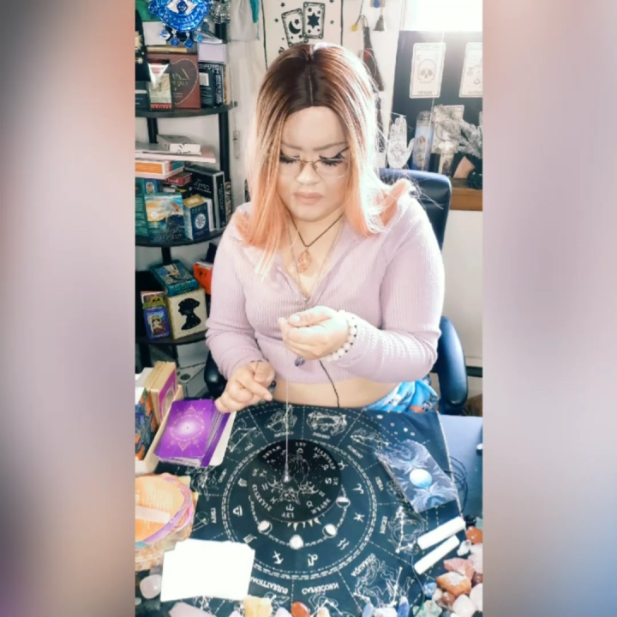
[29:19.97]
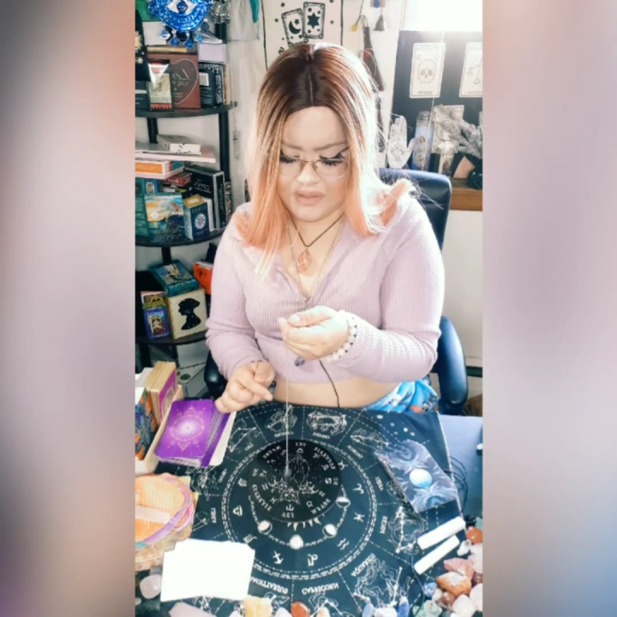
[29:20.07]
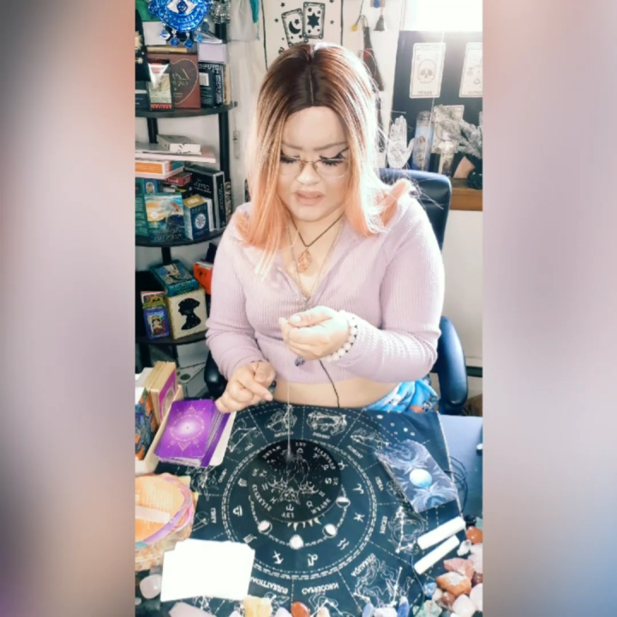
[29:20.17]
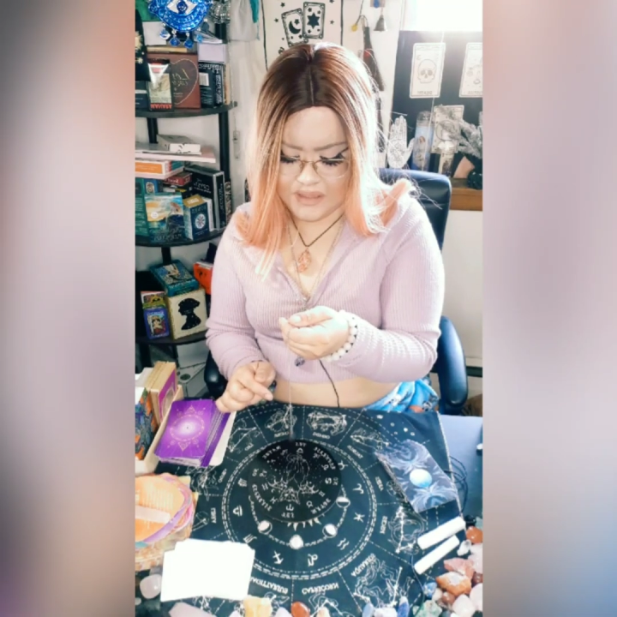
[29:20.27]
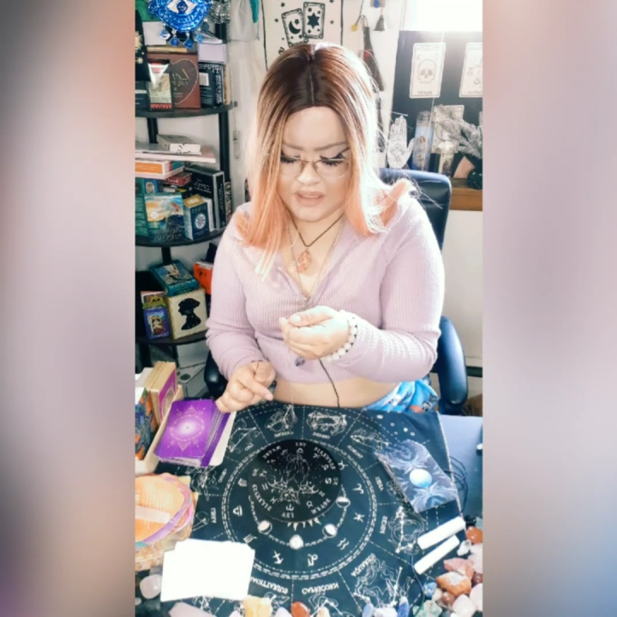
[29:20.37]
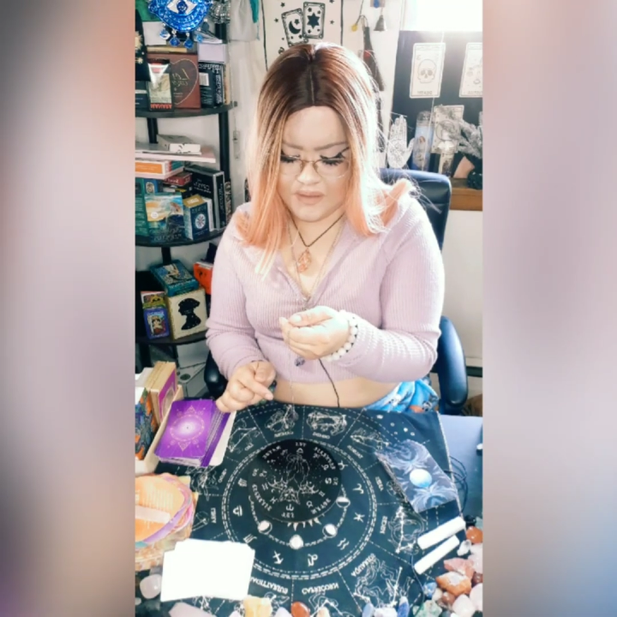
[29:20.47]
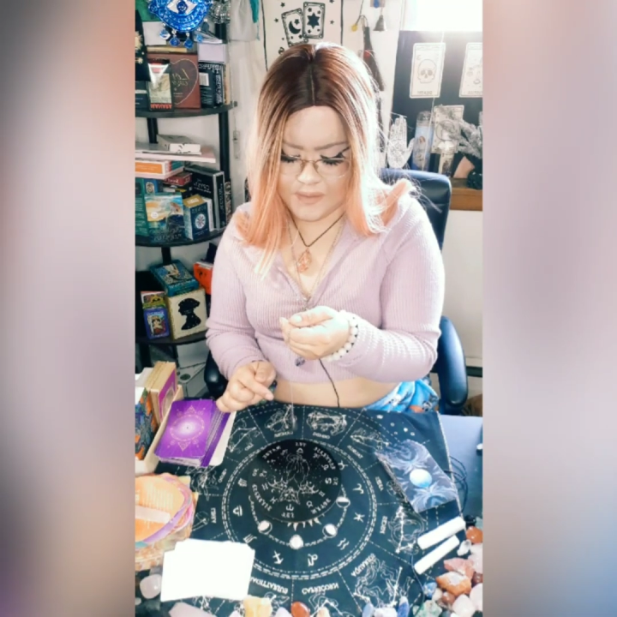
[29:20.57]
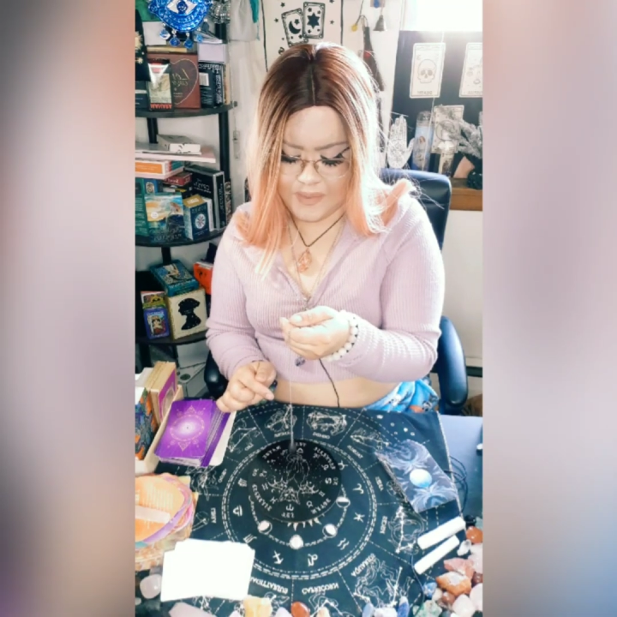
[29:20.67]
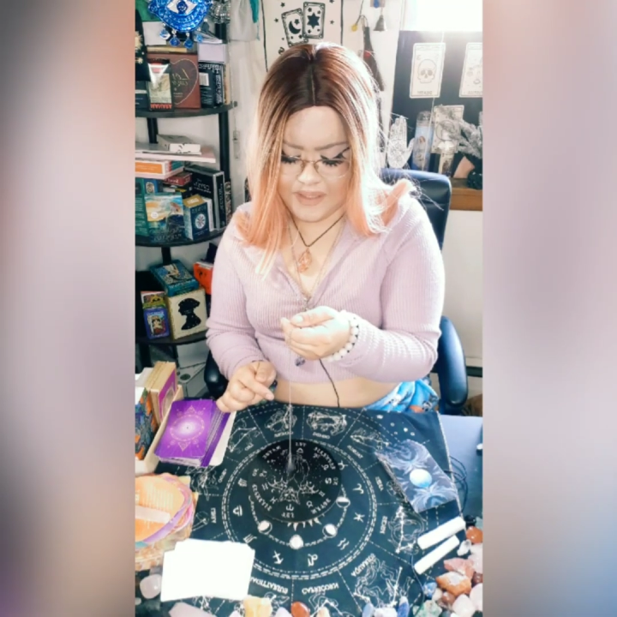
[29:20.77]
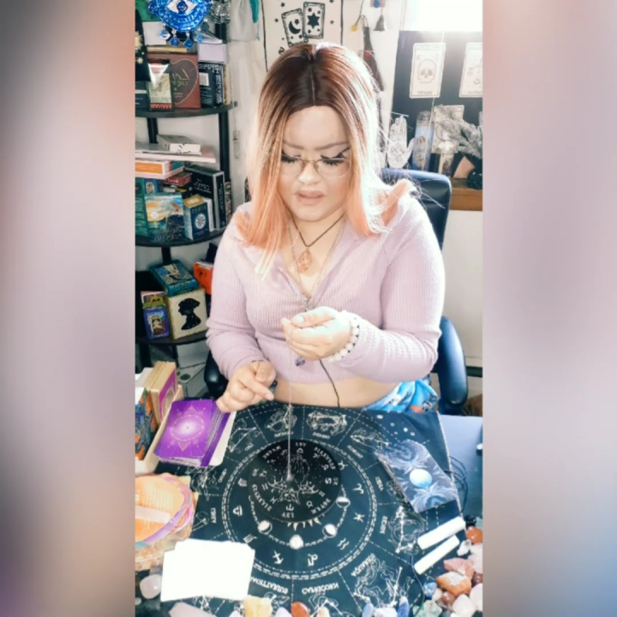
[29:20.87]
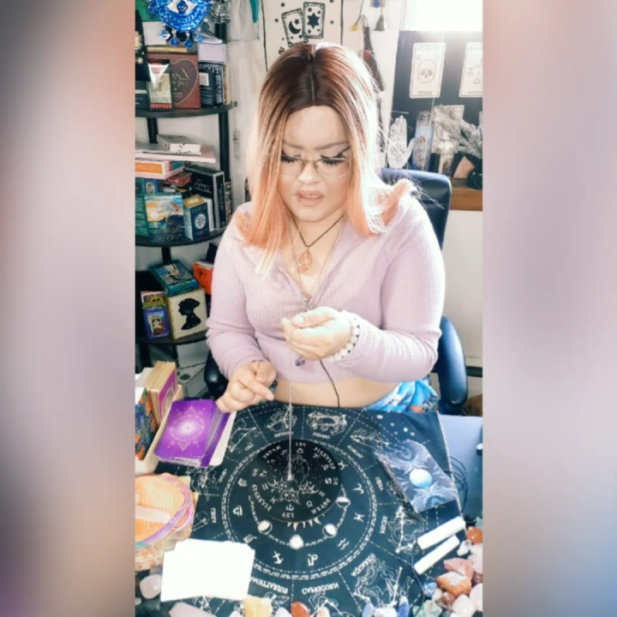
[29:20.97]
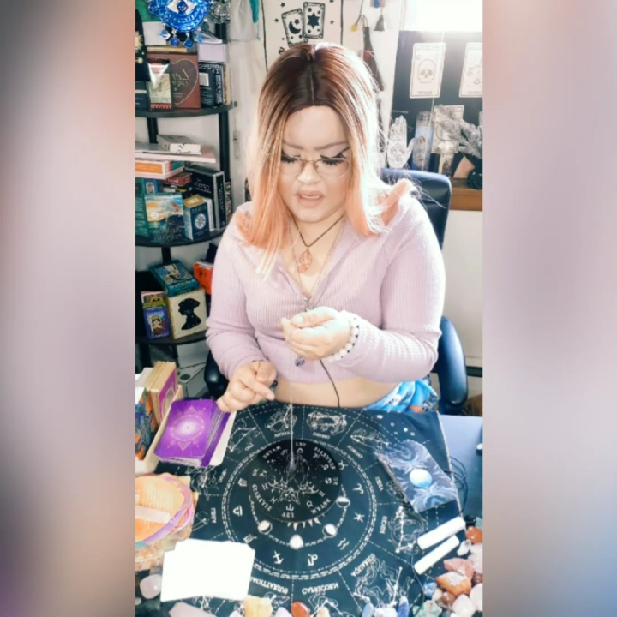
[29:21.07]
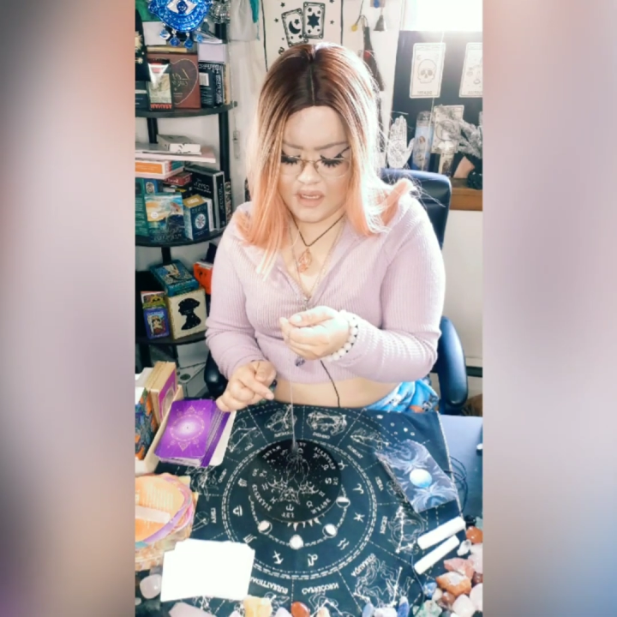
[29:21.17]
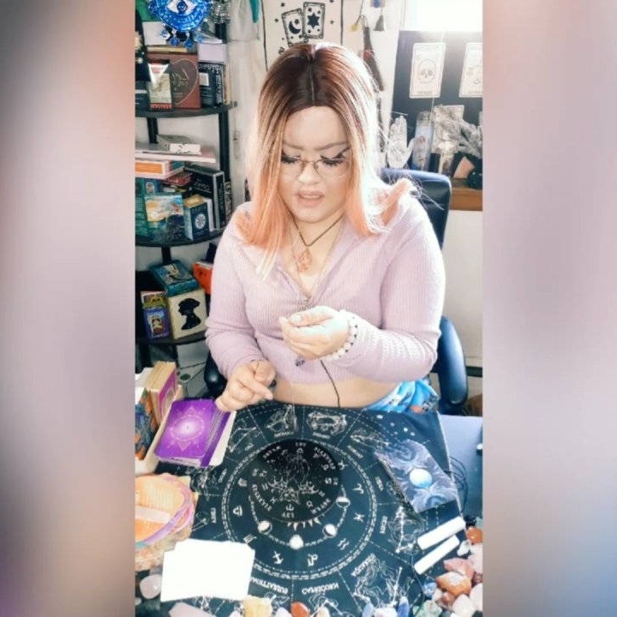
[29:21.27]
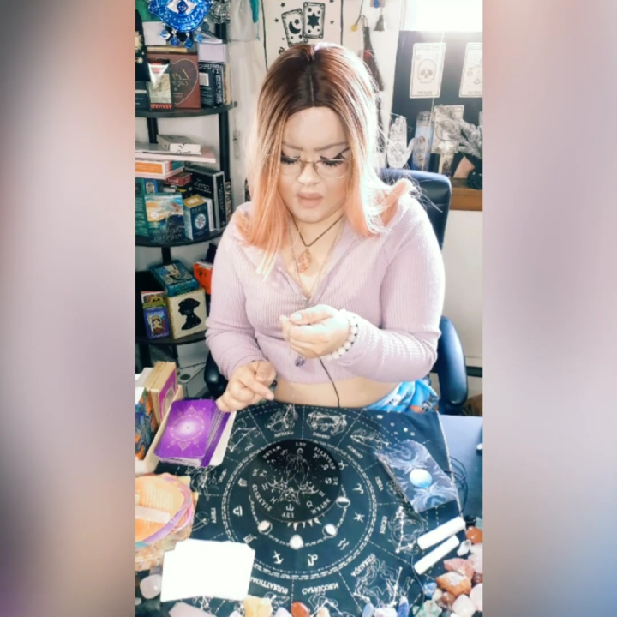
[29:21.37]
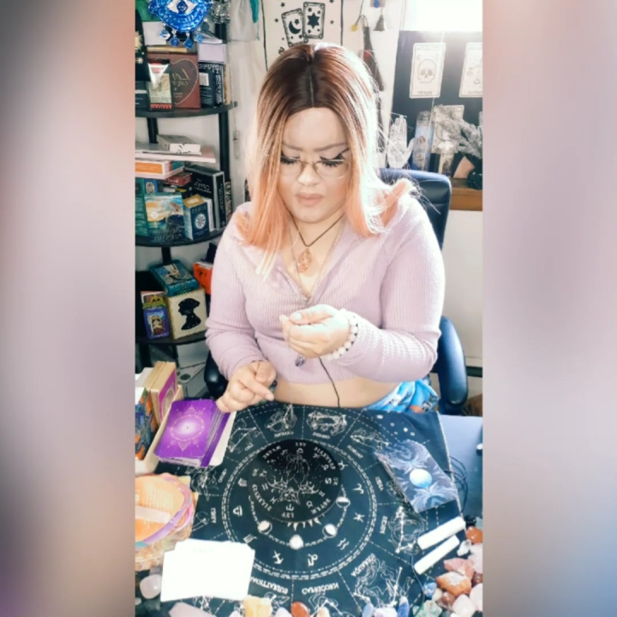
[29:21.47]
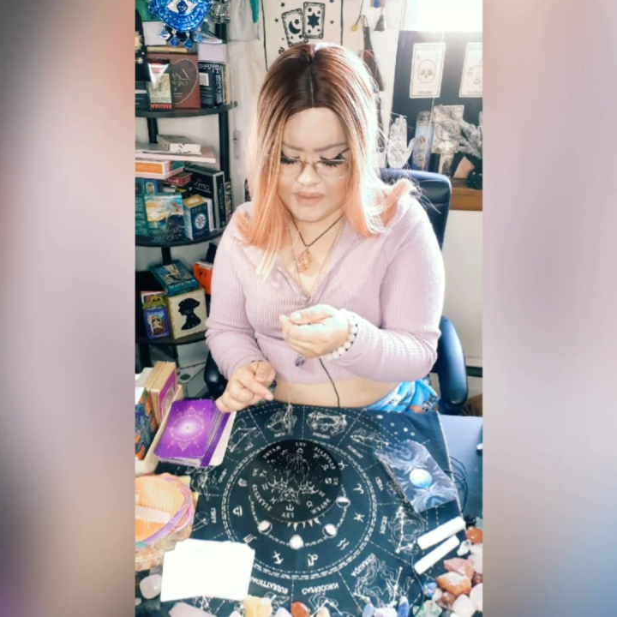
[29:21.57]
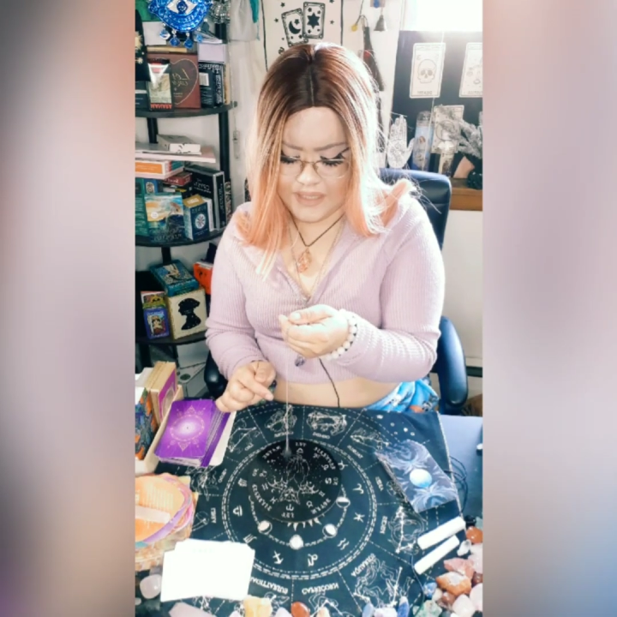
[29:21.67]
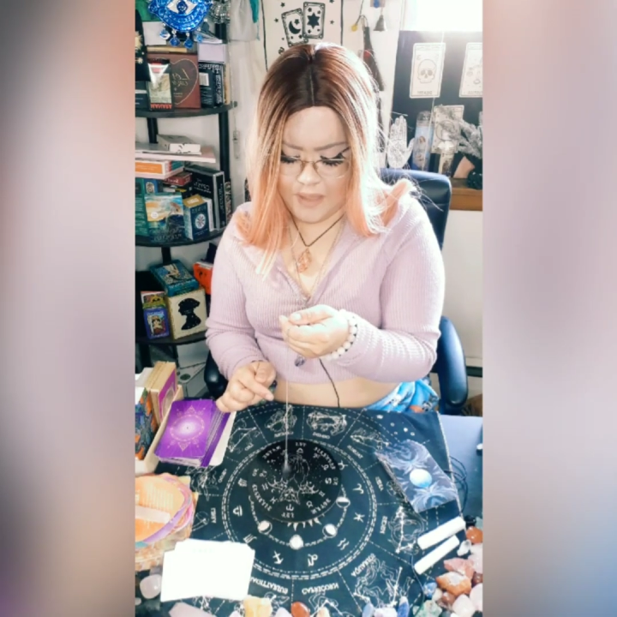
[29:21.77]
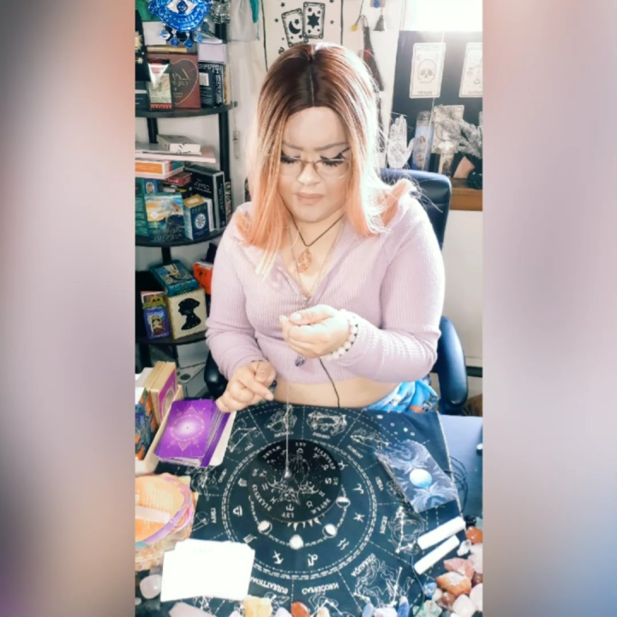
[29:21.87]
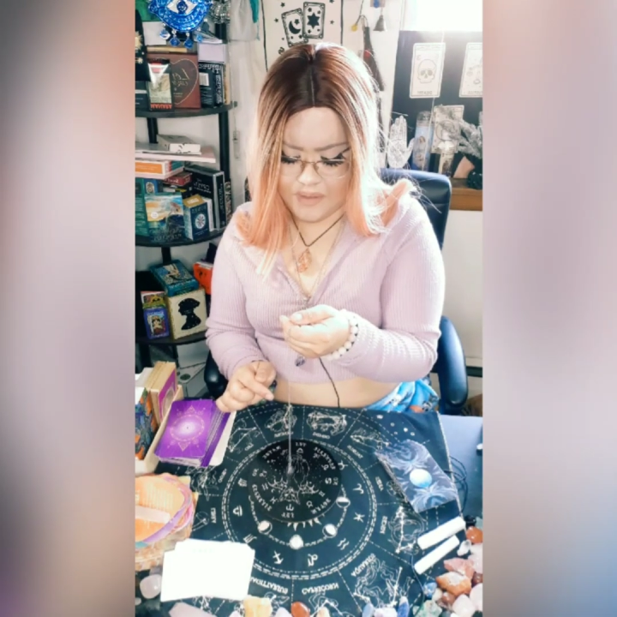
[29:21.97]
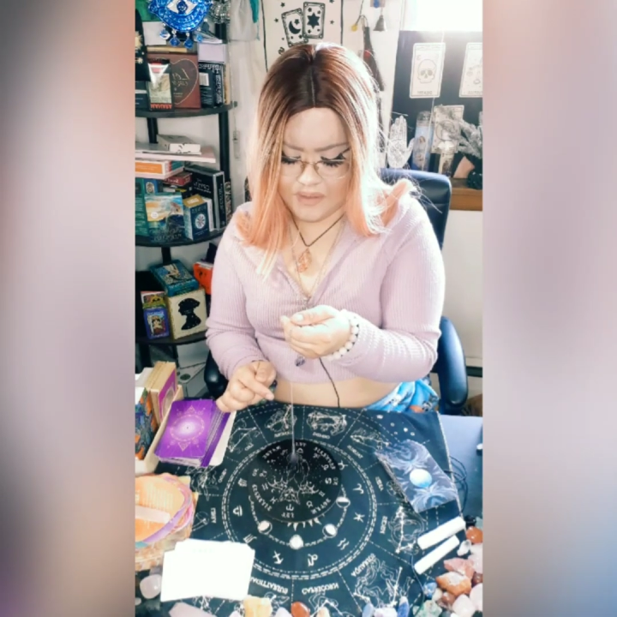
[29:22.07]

Please and thank you, Spirit. Can we stop?